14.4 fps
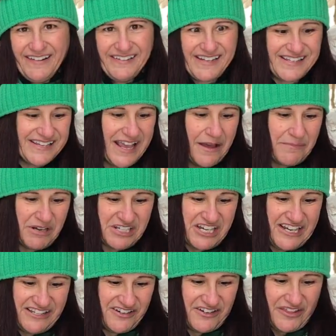Doesn't get much
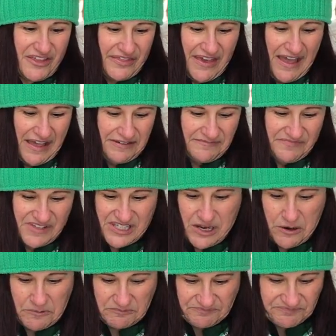easier than that. So